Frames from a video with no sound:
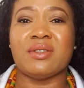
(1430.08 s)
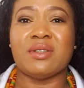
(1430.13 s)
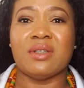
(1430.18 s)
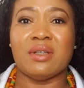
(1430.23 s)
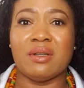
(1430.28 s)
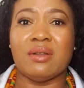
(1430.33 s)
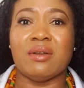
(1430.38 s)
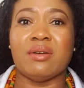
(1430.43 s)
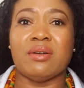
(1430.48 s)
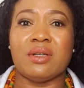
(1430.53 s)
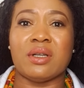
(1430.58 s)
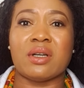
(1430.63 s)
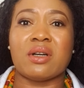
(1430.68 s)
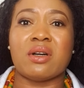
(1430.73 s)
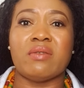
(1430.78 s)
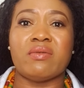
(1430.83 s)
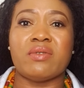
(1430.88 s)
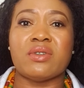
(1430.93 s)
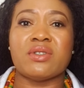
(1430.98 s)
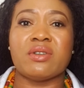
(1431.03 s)
you know, in the
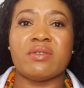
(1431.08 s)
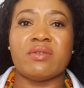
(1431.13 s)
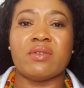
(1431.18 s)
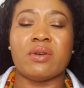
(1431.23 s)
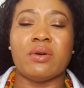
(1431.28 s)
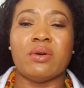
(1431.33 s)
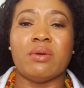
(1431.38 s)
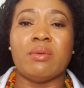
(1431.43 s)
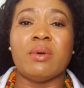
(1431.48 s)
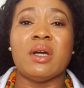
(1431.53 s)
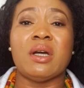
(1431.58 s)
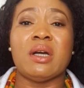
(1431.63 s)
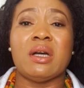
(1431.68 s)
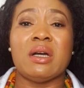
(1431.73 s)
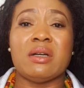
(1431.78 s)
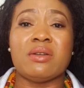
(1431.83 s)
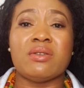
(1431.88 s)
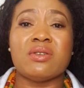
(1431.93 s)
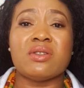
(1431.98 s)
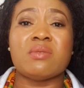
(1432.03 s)
comfort of your home.
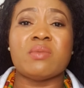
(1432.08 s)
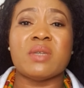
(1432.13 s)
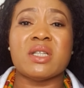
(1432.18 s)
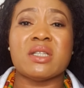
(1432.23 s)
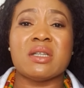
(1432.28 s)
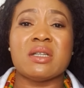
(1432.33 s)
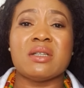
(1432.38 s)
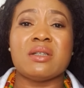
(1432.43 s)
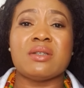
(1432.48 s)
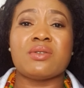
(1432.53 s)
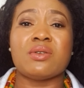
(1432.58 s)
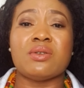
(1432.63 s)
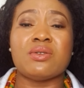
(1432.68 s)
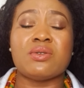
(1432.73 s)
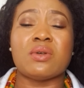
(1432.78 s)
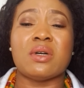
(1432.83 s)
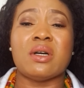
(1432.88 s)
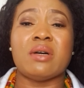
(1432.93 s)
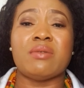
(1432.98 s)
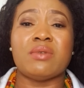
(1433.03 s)
And those massages is going
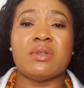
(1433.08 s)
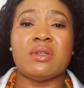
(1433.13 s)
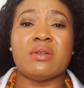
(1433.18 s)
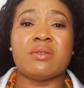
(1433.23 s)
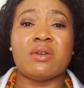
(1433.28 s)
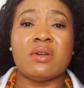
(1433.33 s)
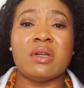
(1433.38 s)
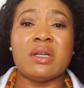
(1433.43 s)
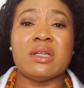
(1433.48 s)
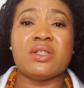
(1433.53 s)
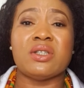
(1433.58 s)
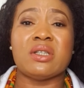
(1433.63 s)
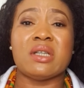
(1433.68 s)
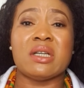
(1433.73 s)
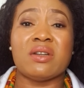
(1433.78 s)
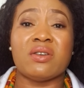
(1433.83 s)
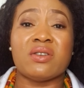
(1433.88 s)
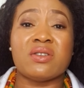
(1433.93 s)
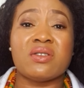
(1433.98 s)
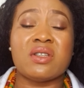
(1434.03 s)
to help with the collagen
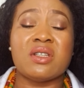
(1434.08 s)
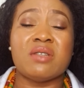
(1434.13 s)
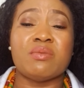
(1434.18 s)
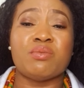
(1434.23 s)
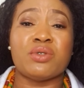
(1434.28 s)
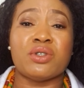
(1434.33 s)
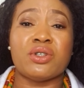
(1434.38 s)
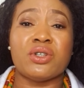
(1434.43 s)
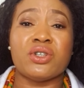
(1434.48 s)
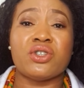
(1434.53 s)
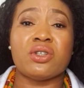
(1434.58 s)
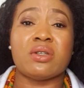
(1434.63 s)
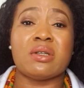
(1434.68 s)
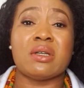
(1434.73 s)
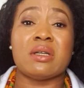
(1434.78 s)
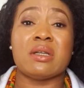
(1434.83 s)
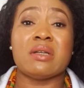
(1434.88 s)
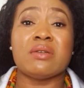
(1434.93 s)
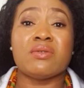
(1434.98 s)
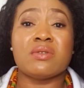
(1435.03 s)
and oxygen production.
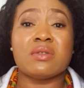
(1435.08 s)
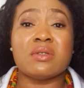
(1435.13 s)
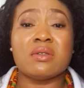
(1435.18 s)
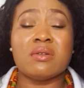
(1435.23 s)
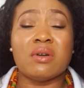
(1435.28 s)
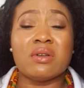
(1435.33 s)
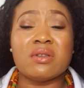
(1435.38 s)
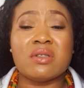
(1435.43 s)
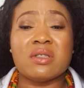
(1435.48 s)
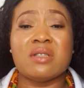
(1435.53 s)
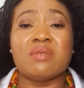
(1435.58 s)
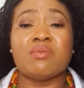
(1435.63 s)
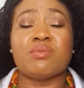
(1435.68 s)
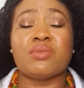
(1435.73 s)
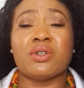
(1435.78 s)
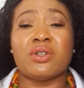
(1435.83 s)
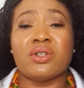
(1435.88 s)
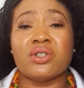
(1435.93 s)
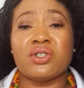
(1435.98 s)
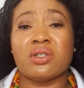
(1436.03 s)
And those oxygen
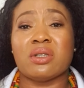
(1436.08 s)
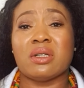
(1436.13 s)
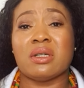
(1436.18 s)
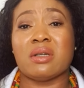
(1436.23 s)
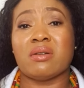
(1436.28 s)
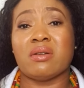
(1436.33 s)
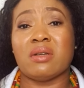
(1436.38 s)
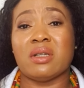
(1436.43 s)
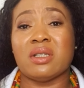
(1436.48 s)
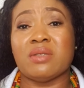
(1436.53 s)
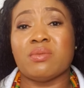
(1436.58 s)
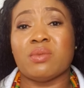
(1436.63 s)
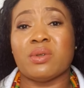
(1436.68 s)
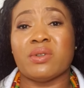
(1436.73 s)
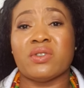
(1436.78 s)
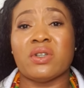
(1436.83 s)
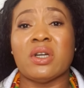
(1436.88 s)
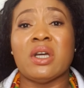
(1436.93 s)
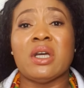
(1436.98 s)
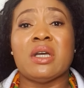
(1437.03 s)
production and collagen
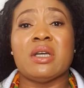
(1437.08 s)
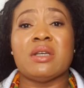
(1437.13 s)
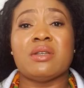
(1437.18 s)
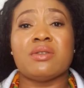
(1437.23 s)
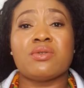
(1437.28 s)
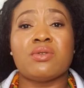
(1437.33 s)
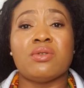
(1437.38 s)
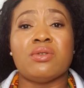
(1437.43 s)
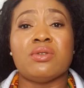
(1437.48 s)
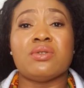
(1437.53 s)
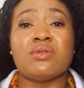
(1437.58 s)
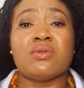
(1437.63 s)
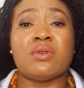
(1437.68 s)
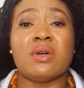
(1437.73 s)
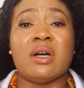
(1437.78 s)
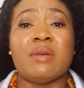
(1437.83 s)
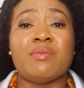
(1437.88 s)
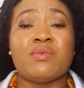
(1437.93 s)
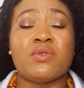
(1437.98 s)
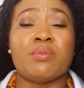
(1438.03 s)
production is going to
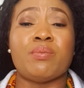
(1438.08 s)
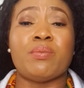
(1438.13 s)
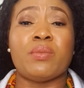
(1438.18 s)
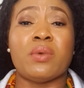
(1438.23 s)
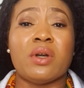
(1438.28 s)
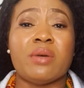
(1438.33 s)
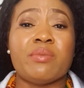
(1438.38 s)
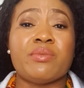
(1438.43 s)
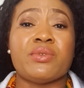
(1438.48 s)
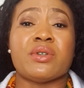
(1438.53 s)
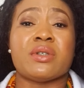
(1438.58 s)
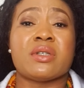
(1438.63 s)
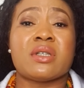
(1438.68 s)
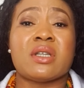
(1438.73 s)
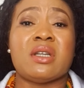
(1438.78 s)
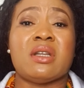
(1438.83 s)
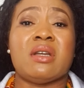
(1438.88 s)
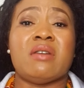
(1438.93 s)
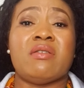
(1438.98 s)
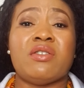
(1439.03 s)
help to plump your
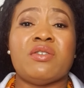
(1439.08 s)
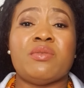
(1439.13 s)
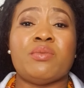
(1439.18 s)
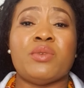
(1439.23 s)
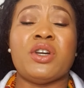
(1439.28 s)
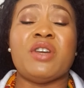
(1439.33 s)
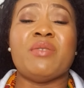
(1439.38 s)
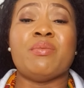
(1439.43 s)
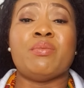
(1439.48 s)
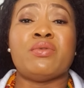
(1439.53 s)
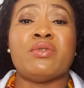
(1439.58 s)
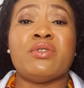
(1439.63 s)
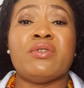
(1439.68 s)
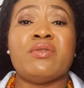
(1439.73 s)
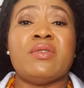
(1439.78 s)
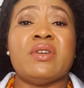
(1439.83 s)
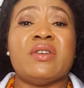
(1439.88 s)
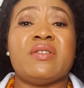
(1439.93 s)
skin a bit more, improve the